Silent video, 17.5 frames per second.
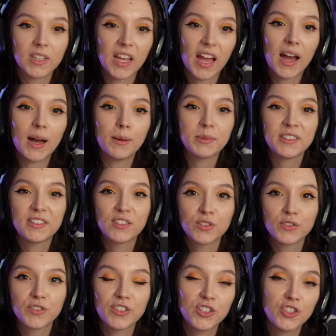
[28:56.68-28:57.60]
the absence
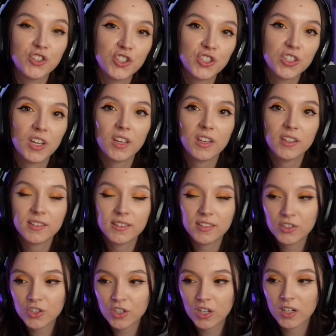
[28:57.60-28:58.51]
of CGI,
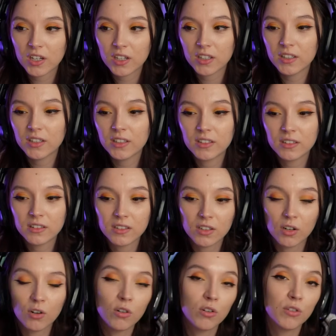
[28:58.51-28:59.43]
CGI, and
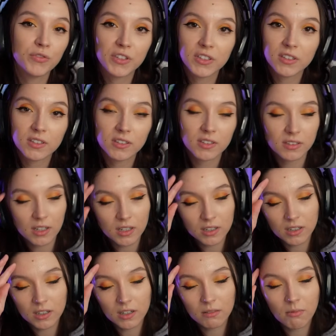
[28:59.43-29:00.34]
all of these
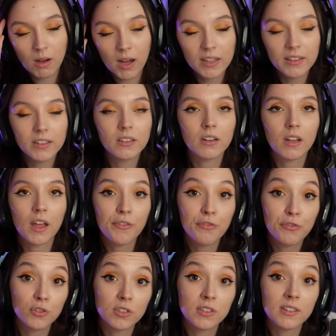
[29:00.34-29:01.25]
um, other
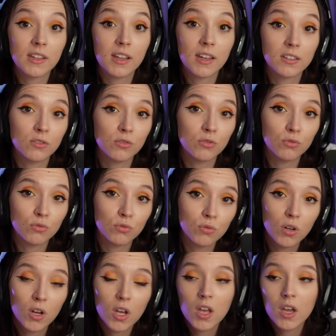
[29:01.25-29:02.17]
efforts they had to
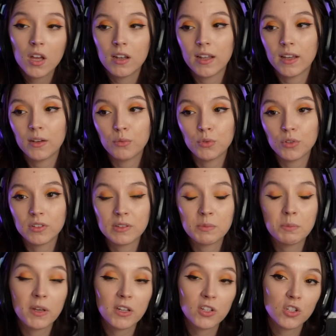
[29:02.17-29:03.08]
do, like with
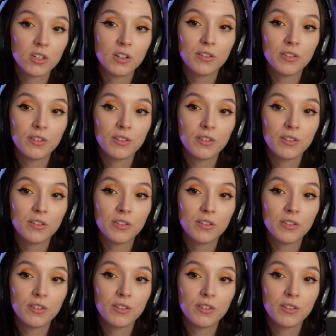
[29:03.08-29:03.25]
special